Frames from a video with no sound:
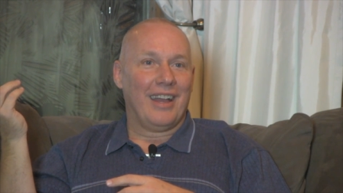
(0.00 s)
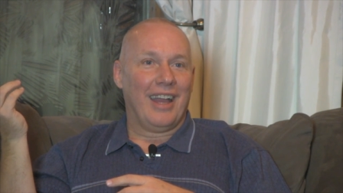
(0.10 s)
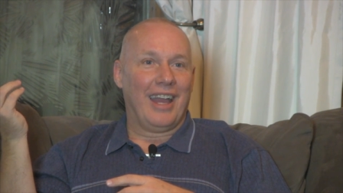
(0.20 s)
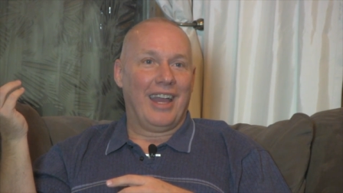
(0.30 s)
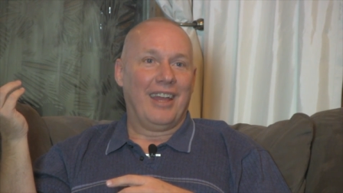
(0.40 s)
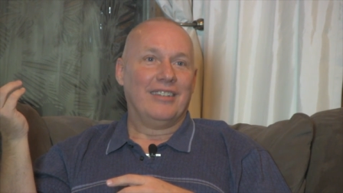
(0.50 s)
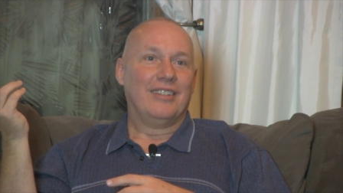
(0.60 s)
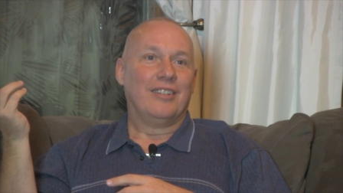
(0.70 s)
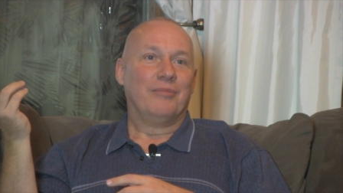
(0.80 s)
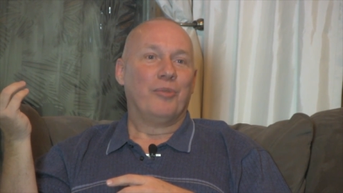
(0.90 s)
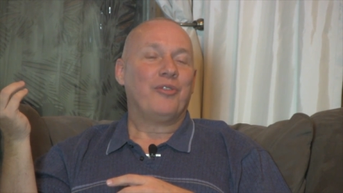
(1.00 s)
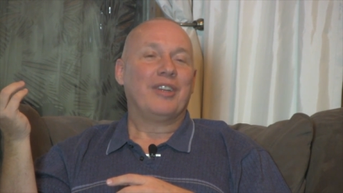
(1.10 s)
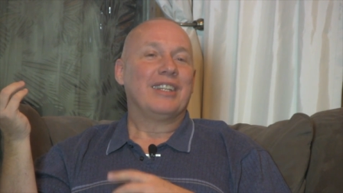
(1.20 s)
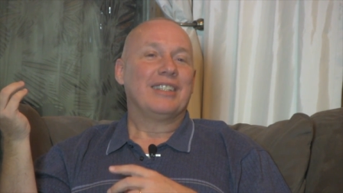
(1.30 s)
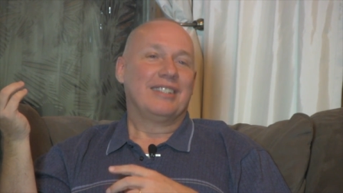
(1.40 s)
And
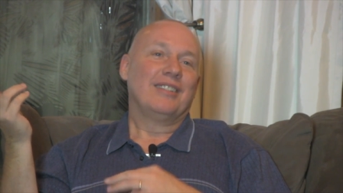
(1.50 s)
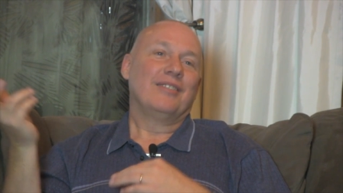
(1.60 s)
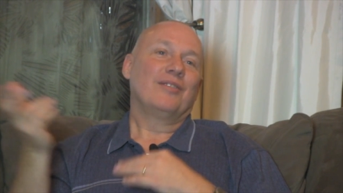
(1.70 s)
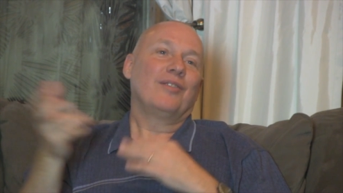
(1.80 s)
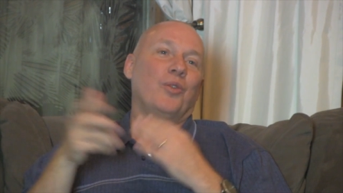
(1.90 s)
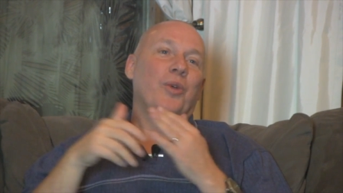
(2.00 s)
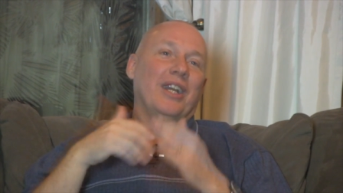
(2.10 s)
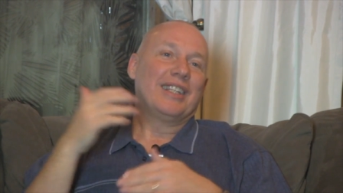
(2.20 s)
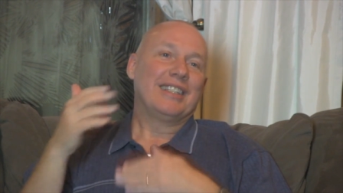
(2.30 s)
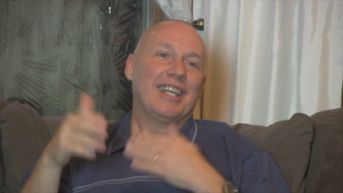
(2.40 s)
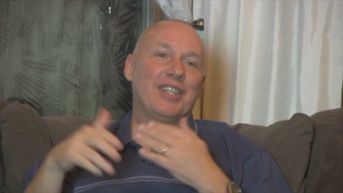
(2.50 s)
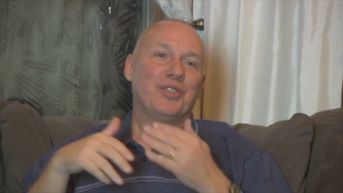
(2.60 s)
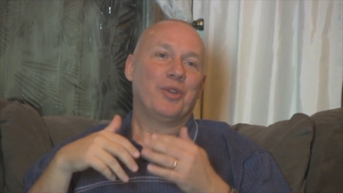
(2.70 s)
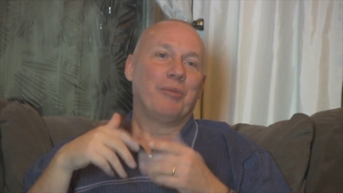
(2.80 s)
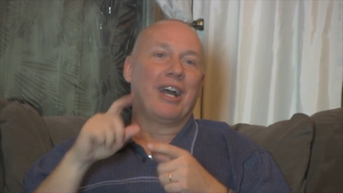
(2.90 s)
Morpheus quickly
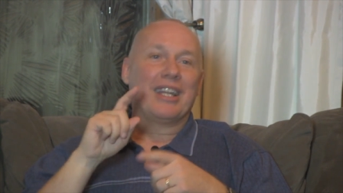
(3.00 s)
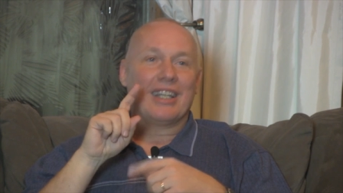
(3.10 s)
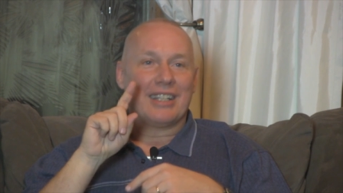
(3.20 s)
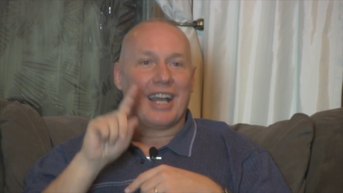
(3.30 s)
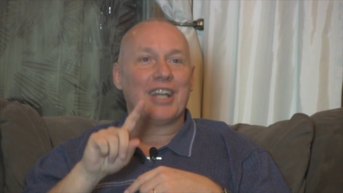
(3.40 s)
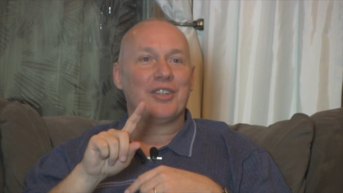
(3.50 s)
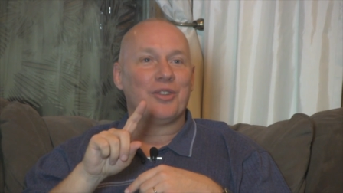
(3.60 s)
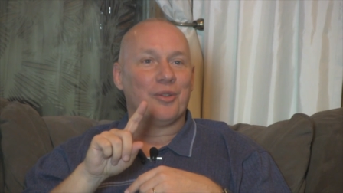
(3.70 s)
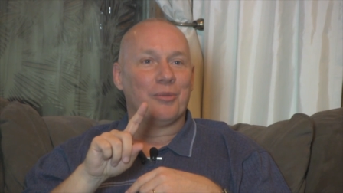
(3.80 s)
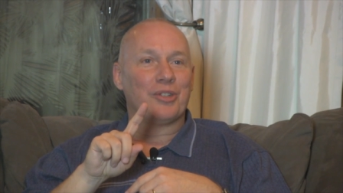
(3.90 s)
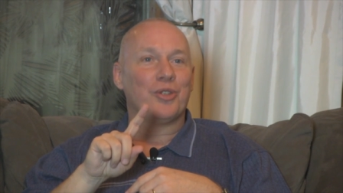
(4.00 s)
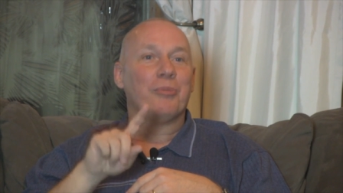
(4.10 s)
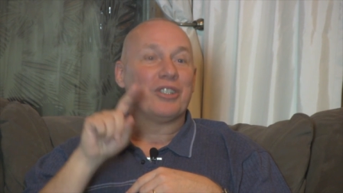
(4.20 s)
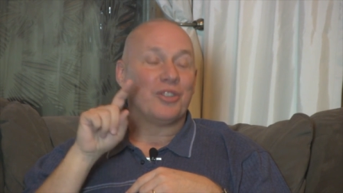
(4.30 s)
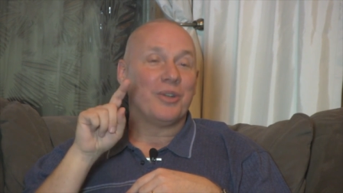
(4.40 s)
says to him, I can guide you, but you
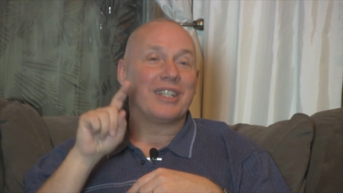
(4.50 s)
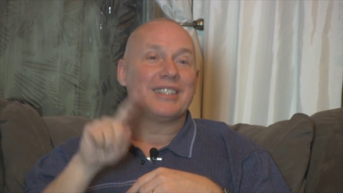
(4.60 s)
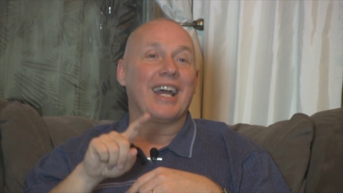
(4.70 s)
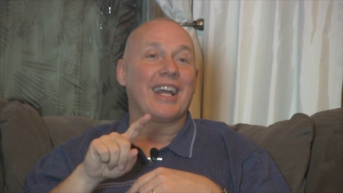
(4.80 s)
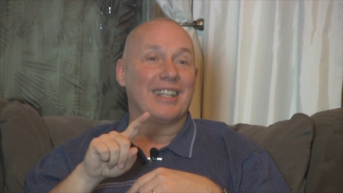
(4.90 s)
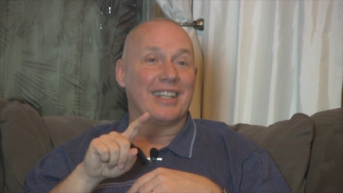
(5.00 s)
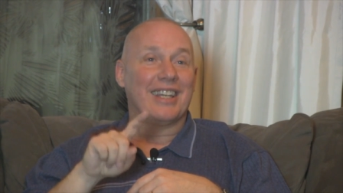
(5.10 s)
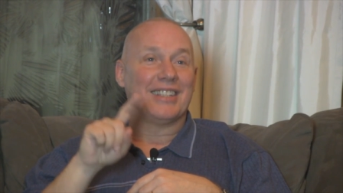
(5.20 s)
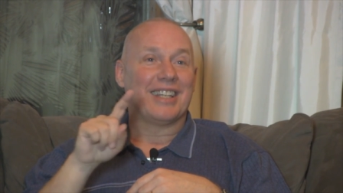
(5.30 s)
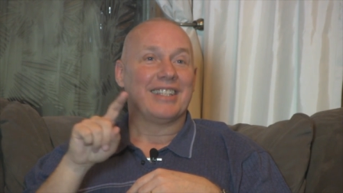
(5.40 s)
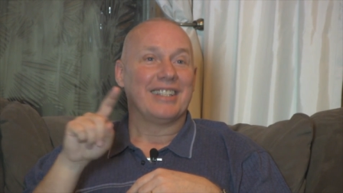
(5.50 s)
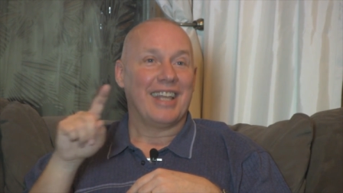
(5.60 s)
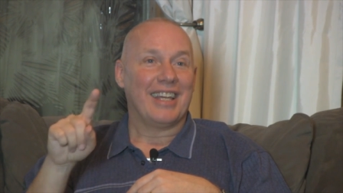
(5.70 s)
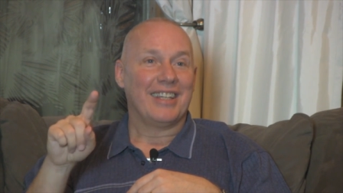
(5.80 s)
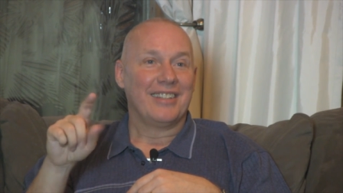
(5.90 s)
must do exactly as I
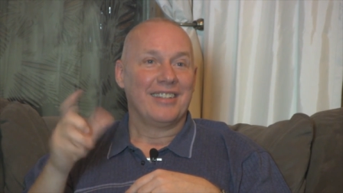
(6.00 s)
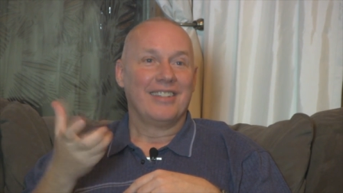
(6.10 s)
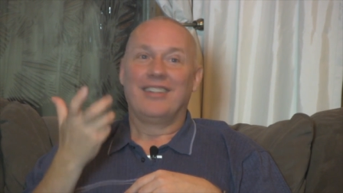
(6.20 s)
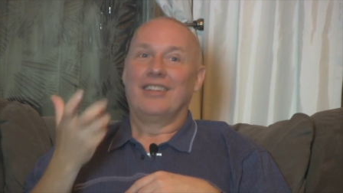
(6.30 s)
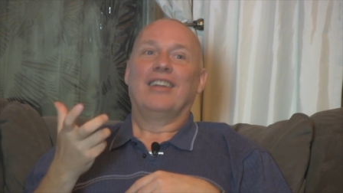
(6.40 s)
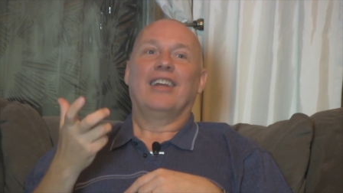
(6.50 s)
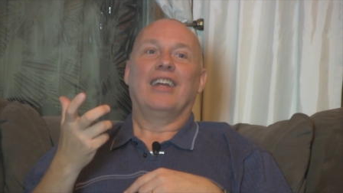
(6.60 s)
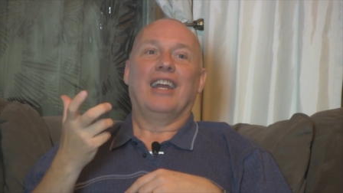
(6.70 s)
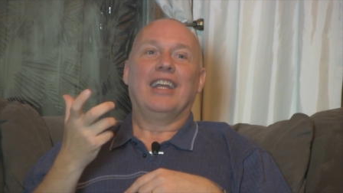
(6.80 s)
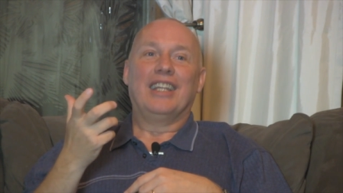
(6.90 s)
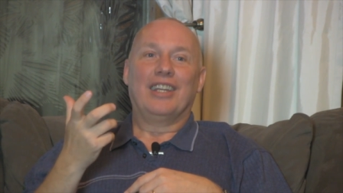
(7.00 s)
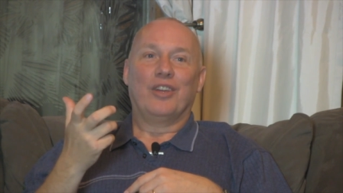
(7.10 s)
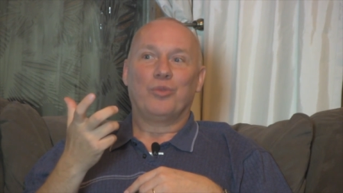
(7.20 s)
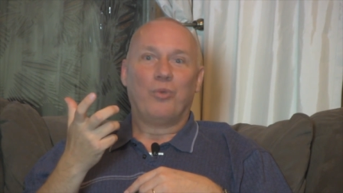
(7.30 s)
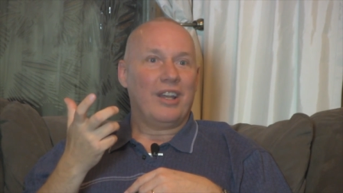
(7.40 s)
say. And he
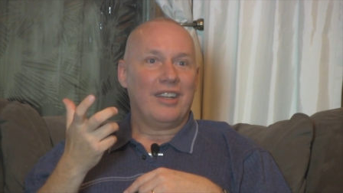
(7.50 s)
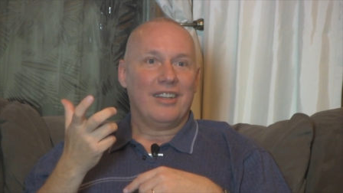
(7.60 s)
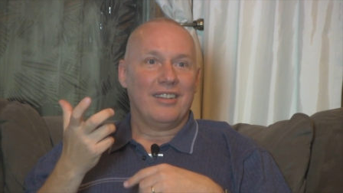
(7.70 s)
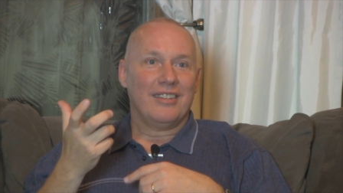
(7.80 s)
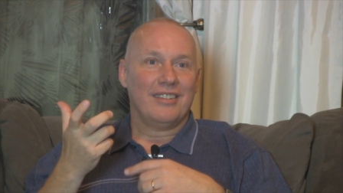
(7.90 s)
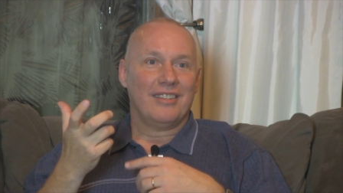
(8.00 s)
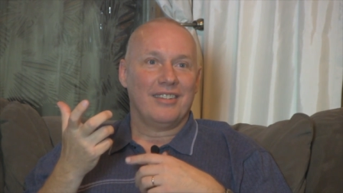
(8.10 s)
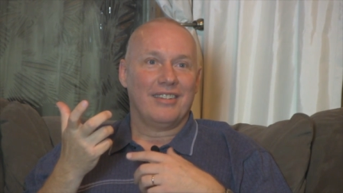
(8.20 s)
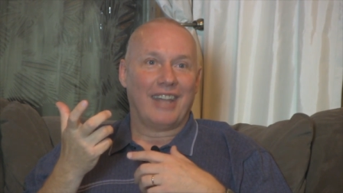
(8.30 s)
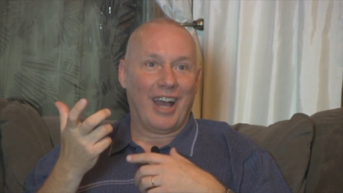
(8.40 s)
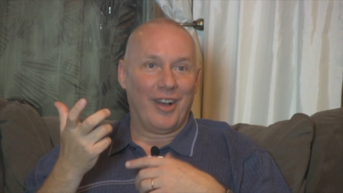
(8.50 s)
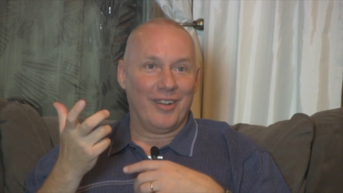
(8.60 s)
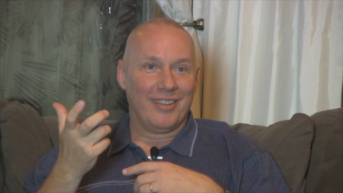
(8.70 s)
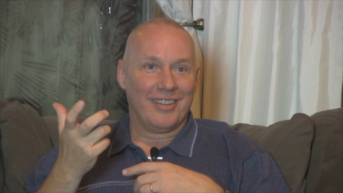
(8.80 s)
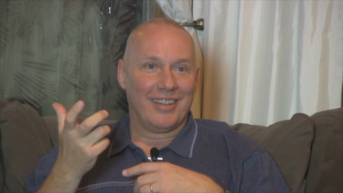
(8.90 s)
goes, what?
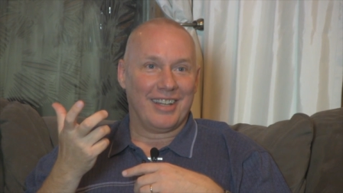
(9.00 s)
Now?